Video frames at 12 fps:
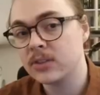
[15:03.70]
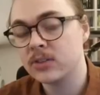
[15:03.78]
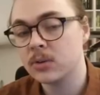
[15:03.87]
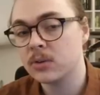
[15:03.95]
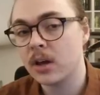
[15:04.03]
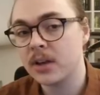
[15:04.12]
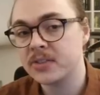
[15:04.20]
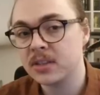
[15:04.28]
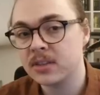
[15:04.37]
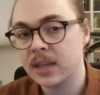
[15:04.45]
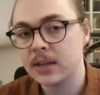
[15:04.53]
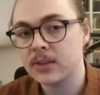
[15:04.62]
two nasty
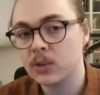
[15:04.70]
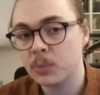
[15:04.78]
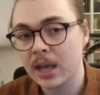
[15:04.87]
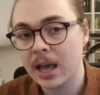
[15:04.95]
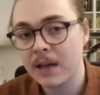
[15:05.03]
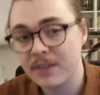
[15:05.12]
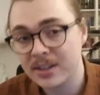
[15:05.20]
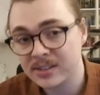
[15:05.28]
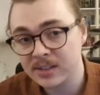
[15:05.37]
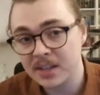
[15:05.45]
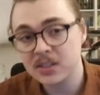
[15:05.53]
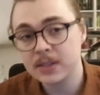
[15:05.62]
things, so we have
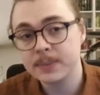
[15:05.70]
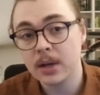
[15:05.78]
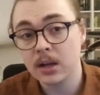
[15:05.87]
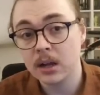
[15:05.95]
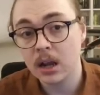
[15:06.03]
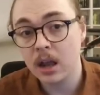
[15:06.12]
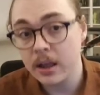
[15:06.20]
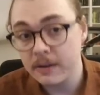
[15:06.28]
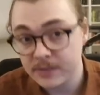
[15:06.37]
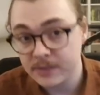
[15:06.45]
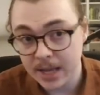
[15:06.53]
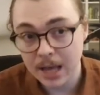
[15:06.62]
Assassin's Mark
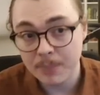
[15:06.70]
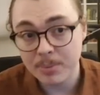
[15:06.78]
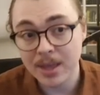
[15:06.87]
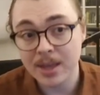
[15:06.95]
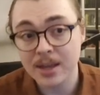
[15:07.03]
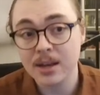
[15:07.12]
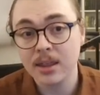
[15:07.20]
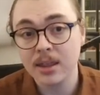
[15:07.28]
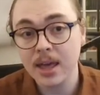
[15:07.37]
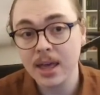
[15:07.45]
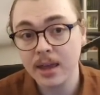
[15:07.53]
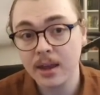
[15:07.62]
Life Tap, and
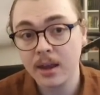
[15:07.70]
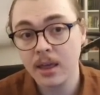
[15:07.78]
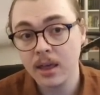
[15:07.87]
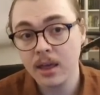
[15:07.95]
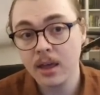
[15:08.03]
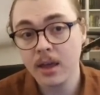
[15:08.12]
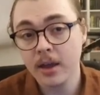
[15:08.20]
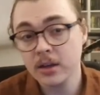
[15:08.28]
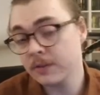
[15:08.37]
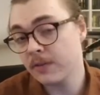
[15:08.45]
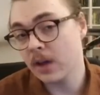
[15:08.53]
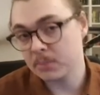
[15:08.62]
then
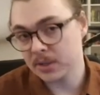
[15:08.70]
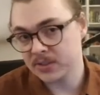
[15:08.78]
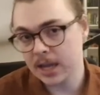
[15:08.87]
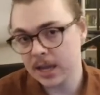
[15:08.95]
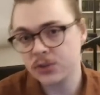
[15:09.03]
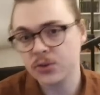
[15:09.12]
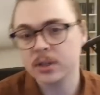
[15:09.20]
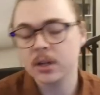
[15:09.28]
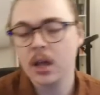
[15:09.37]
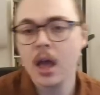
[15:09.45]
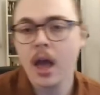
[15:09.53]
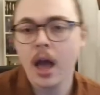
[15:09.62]
Divine Blessing Hatred.
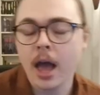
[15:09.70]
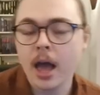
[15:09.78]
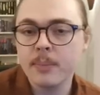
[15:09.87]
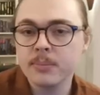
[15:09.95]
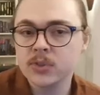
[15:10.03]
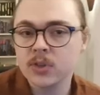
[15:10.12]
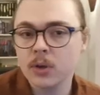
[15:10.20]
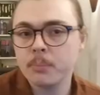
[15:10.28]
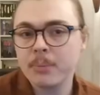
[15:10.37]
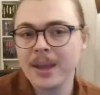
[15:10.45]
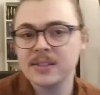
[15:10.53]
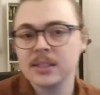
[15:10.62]
So
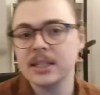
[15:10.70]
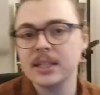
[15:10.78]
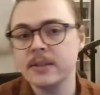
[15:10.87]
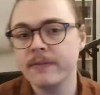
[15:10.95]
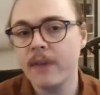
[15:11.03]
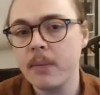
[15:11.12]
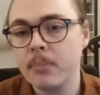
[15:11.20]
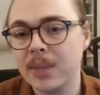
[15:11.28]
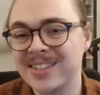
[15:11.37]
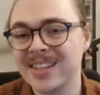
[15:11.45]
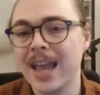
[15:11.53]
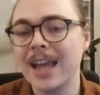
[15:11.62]
basically, Divine
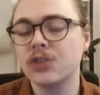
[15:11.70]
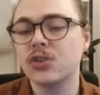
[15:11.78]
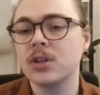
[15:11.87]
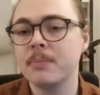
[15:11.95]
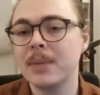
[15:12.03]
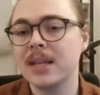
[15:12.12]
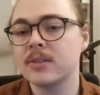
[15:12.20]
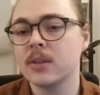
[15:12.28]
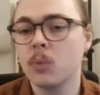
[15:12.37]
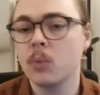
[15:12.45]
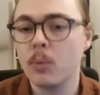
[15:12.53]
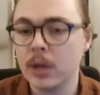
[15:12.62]
Blessing Hatred means
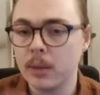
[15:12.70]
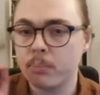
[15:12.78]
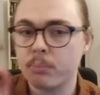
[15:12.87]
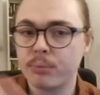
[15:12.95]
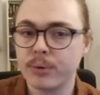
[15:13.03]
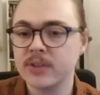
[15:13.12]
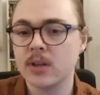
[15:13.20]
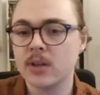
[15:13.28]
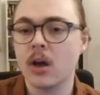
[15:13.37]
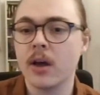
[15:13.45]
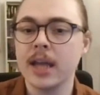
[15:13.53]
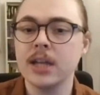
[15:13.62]
that when we press
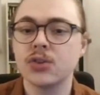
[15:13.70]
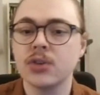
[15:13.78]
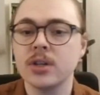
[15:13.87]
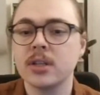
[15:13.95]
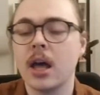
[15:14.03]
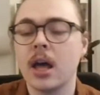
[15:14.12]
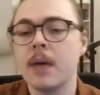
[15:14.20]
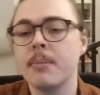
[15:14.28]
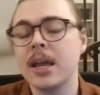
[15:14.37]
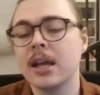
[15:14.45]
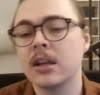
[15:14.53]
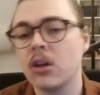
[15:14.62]
our Hatred,
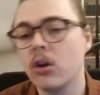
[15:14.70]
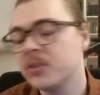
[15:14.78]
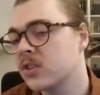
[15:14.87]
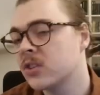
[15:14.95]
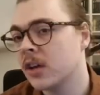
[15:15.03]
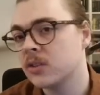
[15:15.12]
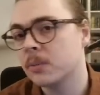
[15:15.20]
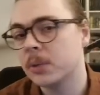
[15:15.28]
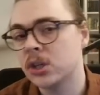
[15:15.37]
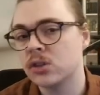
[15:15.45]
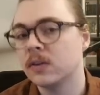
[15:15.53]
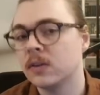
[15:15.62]
it costs us a
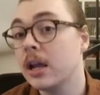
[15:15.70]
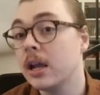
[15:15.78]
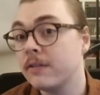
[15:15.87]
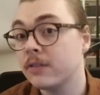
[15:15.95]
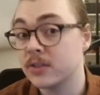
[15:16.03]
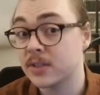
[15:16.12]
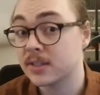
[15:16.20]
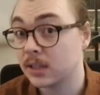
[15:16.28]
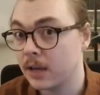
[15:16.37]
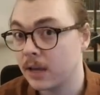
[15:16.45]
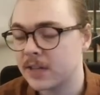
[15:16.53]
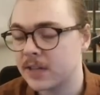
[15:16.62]
bunch of life, because it's
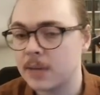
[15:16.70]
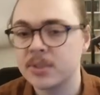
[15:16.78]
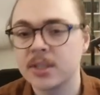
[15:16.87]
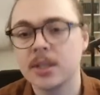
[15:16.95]
life tapped,